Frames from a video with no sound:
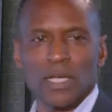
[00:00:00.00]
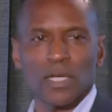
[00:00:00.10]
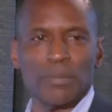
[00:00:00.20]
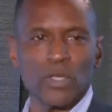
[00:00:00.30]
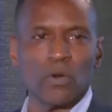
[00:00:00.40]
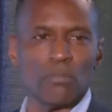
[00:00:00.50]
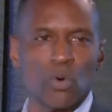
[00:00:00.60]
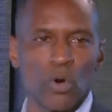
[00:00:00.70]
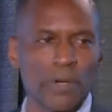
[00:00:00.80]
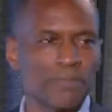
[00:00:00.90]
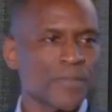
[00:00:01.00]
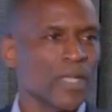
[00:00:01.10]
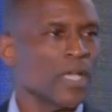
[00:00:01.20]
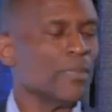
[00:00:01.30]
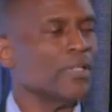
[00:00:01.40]
coming on board.
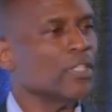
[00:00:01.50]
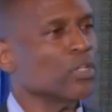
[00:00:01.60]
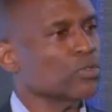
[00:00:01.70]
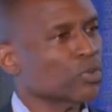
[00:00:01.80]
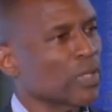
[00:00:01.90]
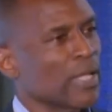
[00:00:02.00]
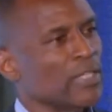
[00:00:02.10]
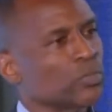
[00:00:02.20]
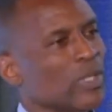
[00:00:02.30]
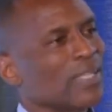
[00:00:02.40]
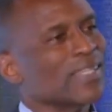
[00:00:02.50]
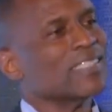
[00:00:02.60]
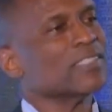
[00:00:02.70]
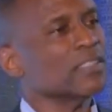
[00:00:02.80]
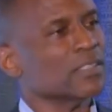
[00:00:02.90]
But you know, sort of as we
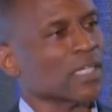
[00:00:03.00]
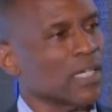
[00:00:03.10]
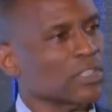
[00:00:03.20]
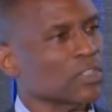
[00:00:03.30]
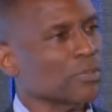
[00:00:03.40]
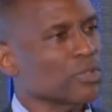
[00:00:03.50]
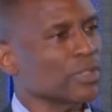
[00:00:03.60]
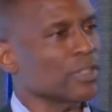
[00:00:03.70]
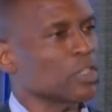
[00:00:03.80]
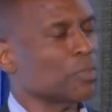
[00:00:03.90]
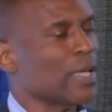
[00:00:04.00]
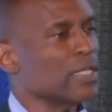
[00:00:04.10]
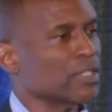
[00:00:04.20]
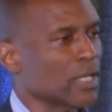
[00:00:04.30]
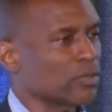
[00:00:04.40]
listened to customers in the
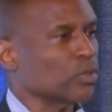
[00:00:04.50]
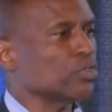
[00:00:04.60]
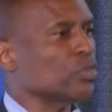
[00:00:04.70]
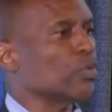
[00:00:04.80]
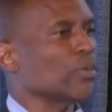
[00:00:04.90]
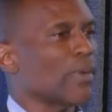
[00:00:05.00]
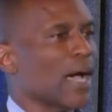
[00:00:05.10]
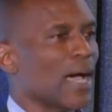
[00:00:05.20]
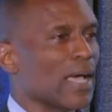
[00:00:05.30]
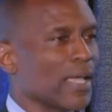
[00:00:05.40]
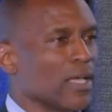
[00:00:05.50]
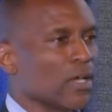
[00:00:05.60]
space, and as I was doing my